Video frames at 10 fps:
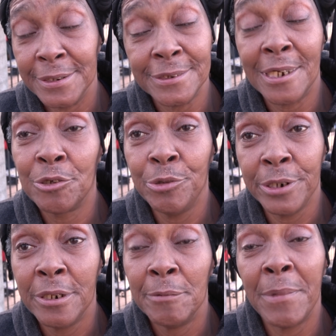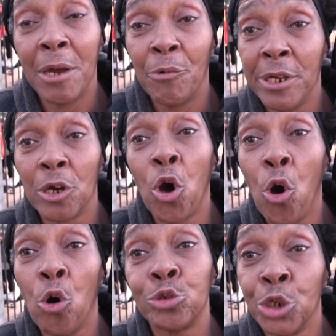And I quit by way of
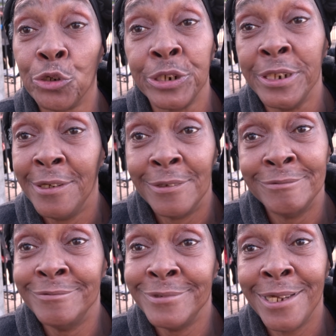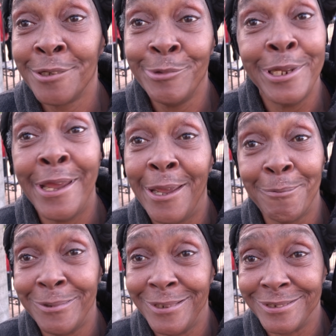cold turkey, not a rehab place.